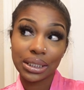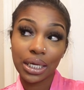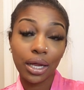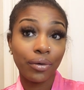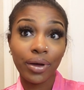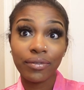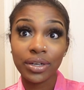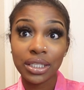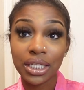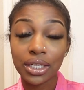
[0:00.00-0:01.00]
I don't have
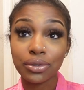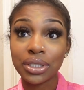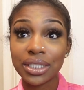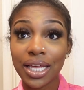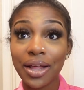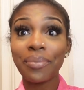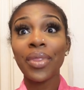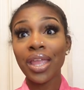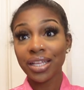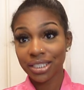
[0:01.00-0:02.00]
anything else to say.
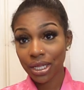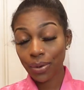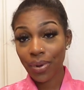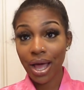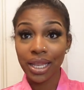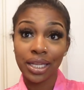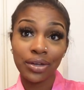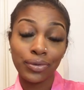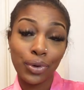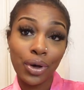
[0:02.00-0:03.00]
So I
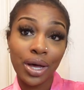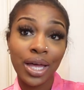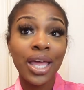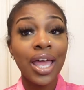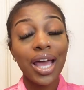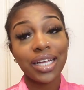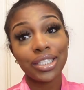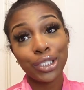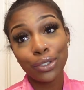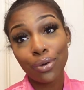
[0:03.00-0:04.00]
love y'all. I
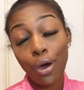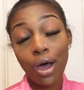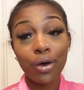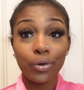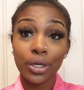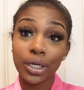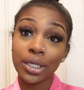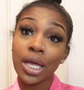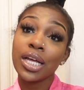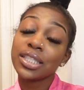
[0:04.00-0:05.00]
see you all on
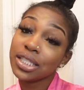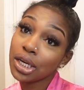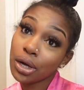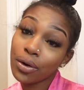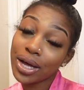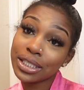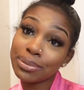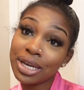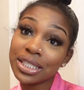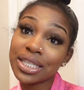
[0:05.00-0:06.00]

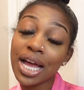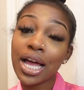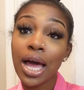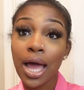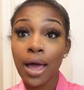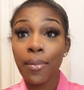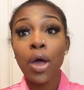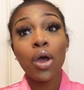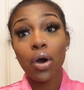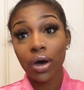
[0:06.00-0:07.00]
tnicolecosmetics.com
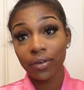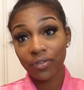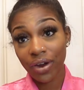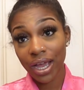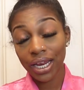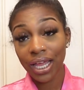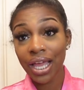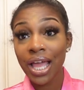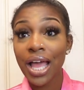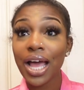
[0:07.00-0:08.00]
on Friday.
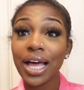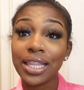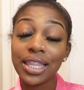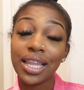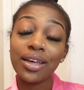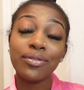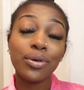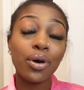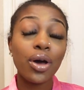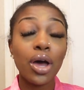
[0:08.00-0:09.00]
I love
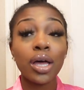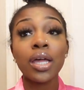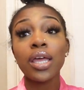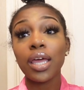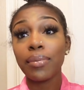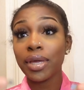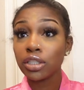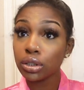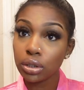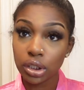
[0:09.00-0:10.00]
y'all and make
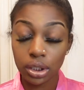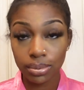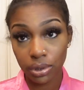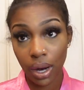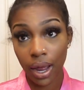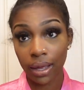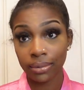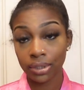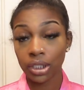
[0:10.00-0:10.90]
sure you're subscribed.